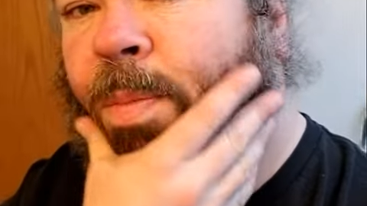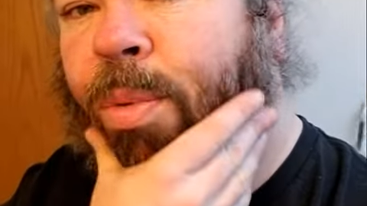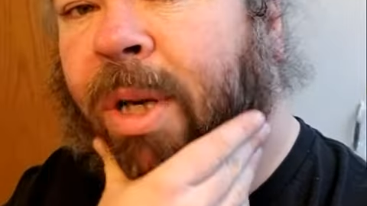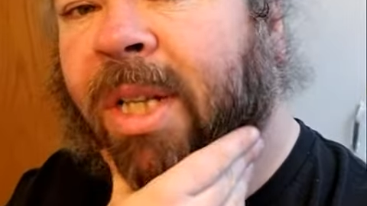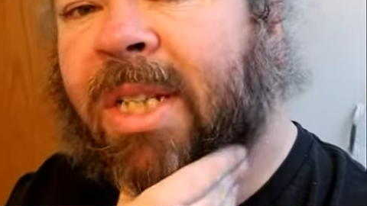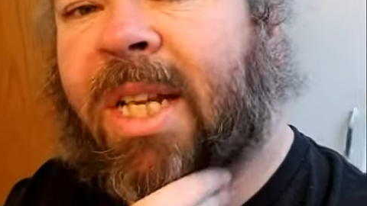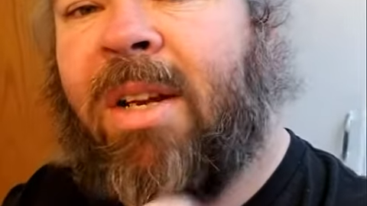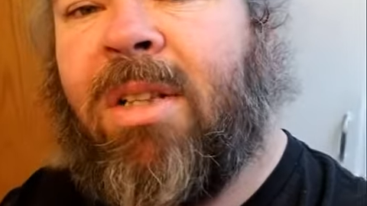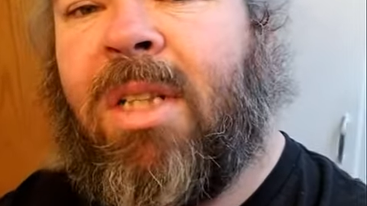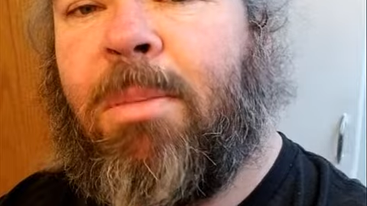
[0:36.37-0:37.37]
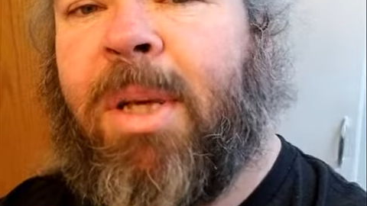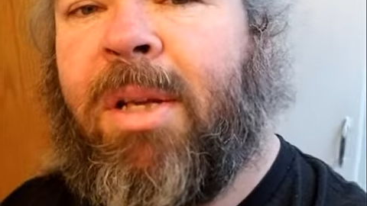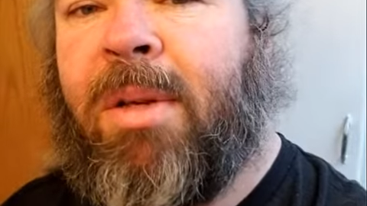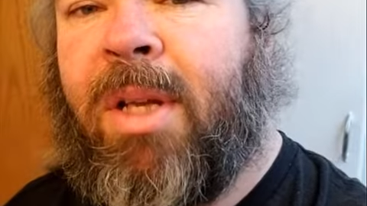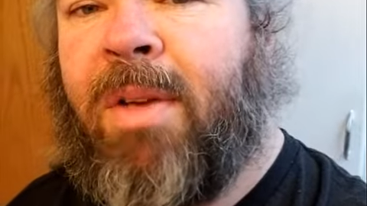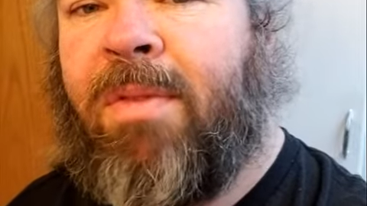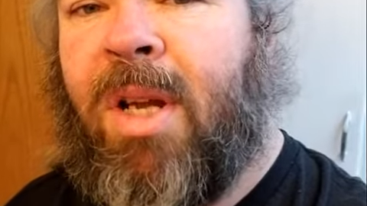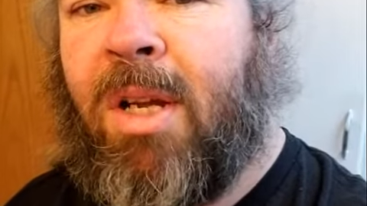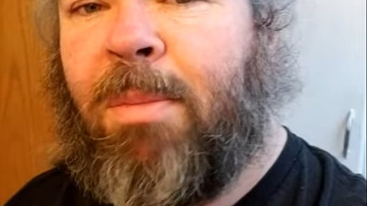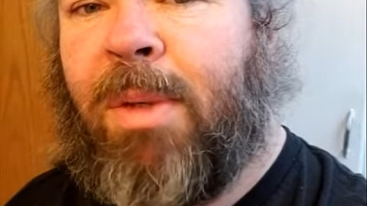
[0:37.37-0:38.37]
bring this down a little bit, if
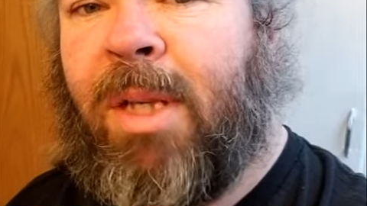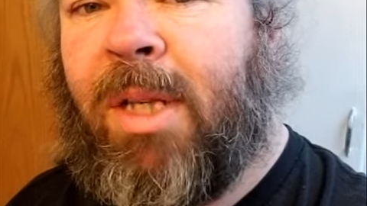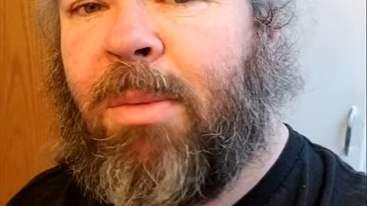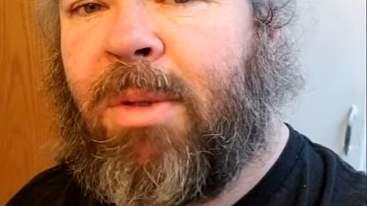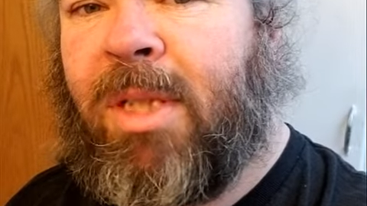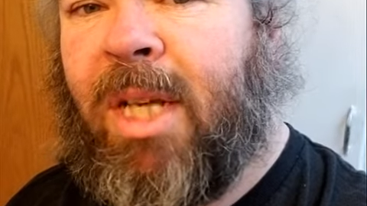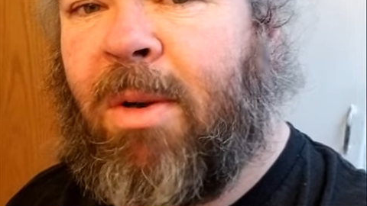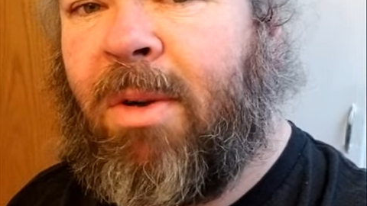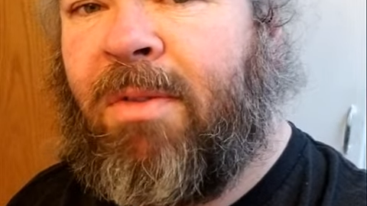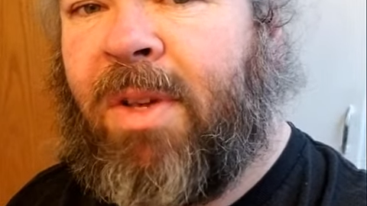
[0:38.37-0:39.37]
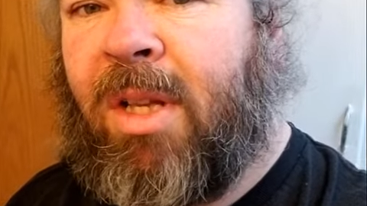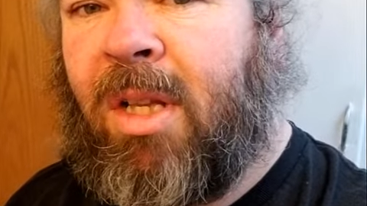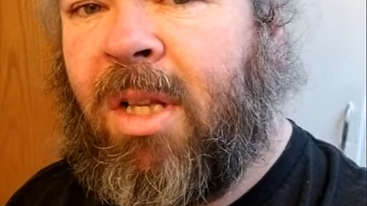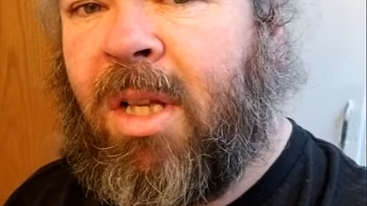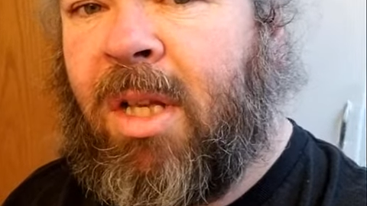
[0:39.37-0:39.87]
not completely. We'll see how I feel.